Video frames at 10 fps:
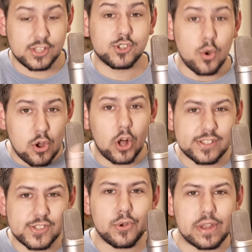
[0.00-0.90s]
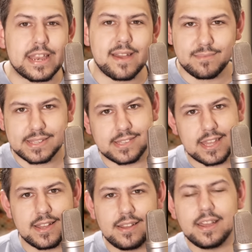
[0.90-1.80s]
so-called Syrian
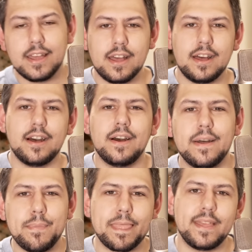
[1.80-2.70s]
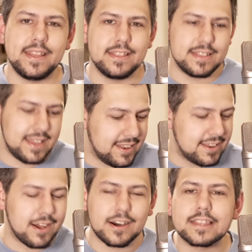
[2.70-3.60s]
embassy in
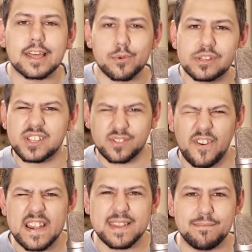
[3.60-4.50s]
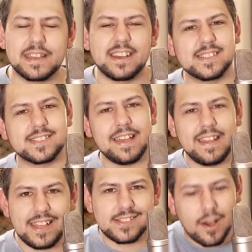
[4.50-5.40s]
Qatar, which is funny because
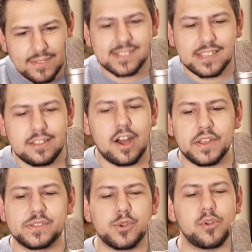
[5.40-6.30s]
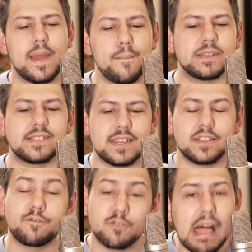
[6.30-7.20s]
it's obviously not a Syrian embassy.
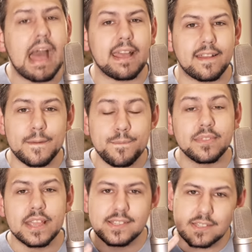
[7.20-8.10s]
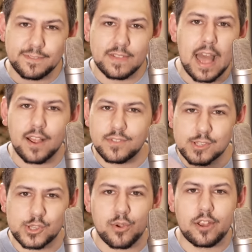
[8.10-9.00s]
The flag is the flag of
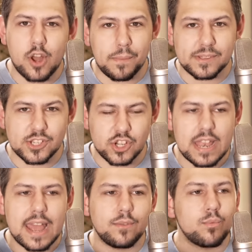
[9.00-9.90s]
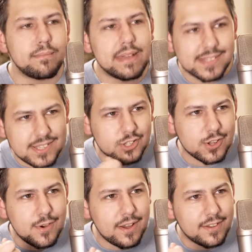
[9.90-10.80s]
the Syrian opposition. And what makes this
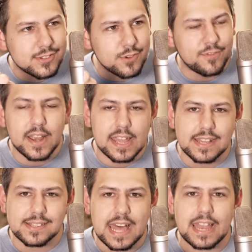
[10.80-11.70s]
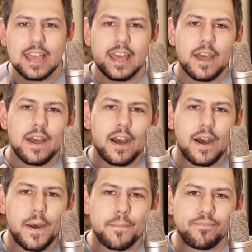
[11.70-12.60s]
so funny is that,
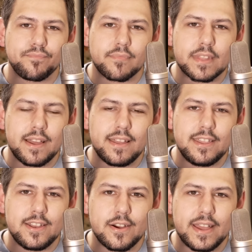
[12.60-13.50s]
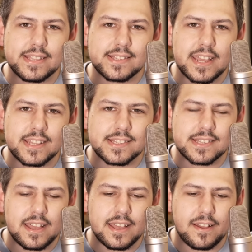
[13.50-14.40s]
you know, it's
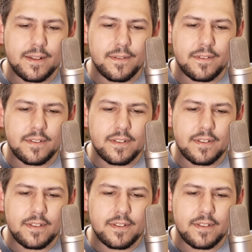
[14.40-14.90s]
the